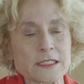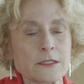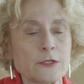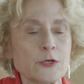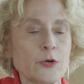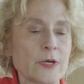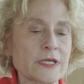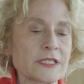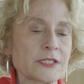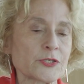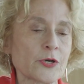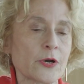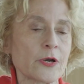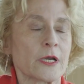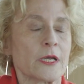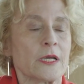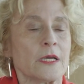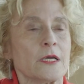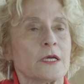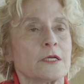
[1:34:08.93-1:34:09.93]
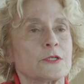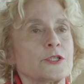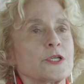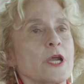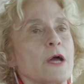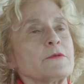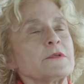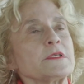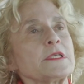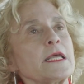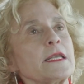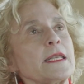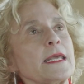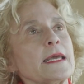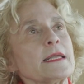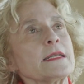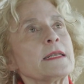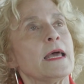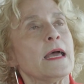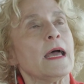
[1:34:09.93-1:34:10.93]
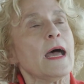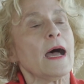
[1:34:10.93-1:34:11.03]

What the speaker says: Lewis or Joan Didion.